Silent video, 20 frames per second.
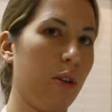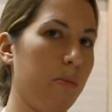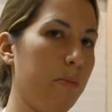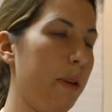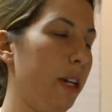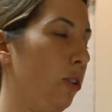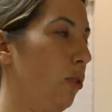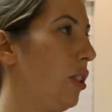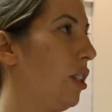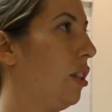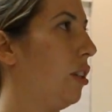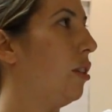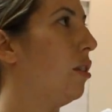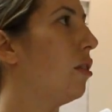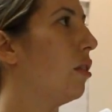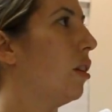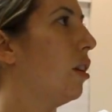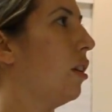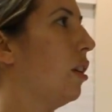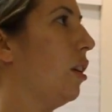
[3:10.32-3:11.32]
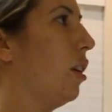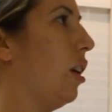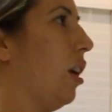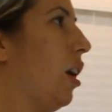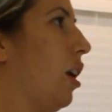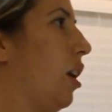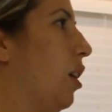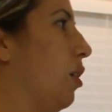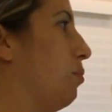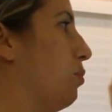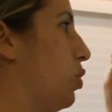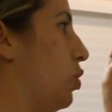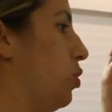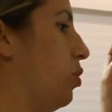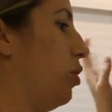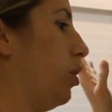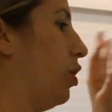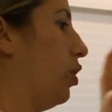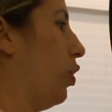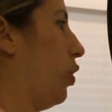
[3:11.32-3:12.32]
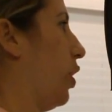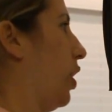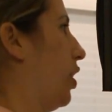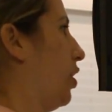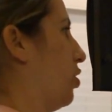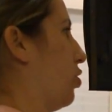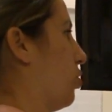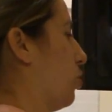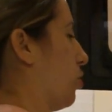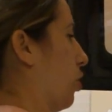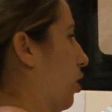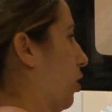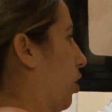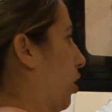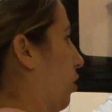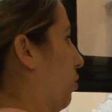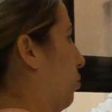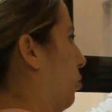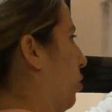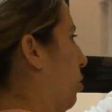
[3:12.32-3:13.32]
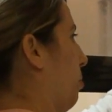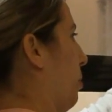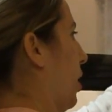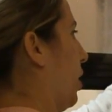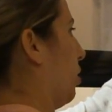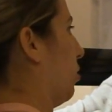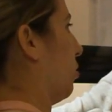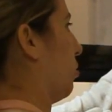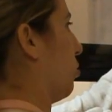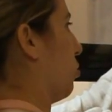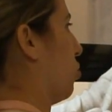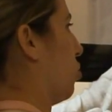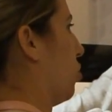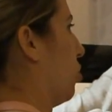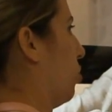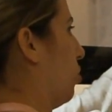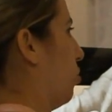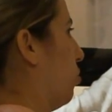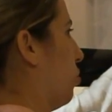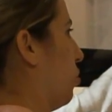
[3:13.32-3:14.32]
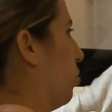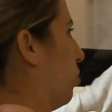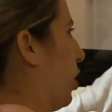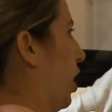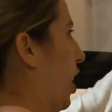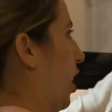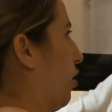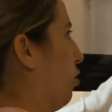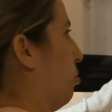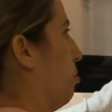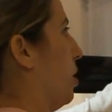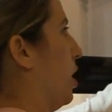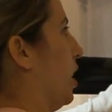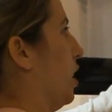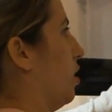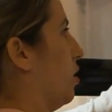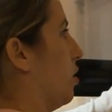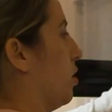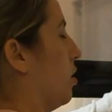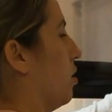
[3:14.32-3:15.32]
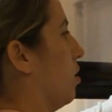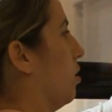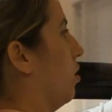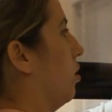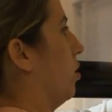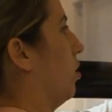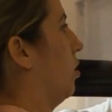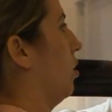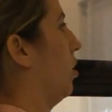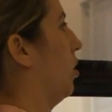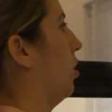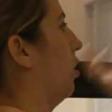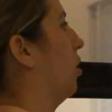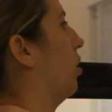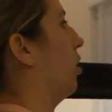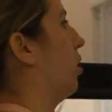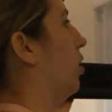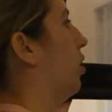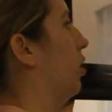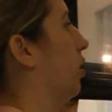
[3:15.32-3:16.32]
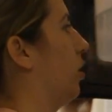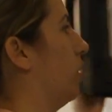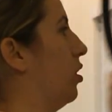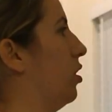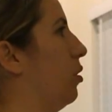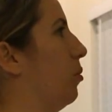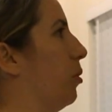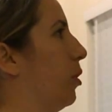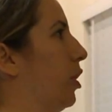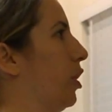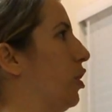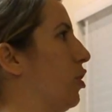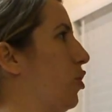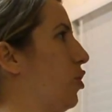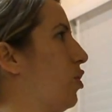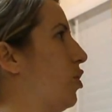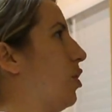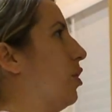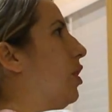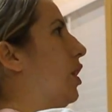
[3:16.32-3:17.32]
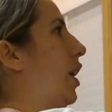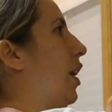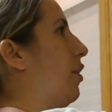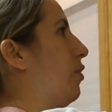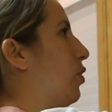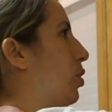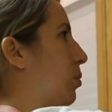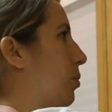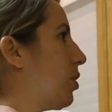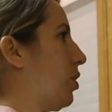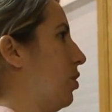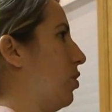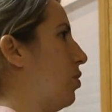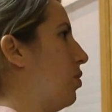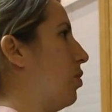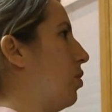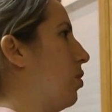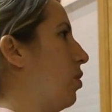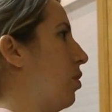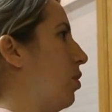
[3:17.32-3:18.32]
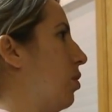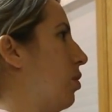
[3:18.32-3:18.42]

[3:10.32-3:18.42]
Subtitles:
all melted. So you can go ahead and start off with about 2–2.5 minutes. And then we're going to stir it afterwards.